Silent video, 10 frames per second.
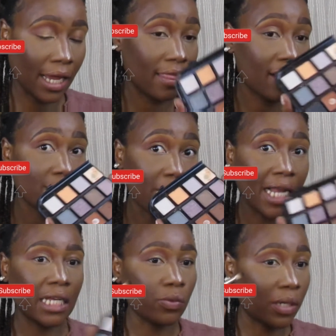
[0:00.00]
and this
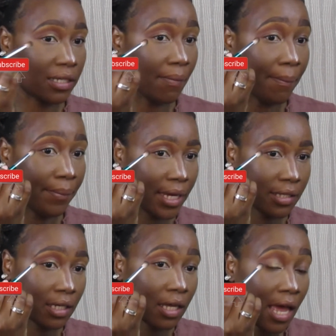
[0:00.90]
palette was
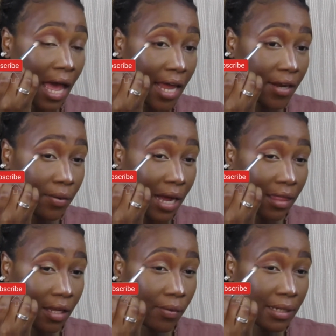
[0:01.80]
amazing. And I
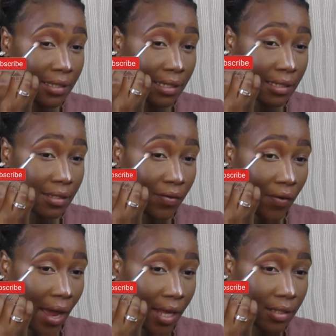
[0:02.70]
think it was 60
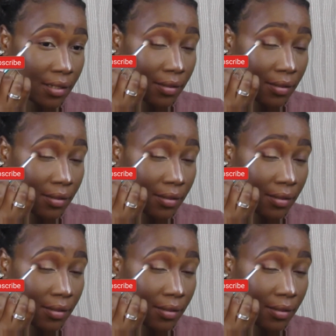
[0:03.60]
rand.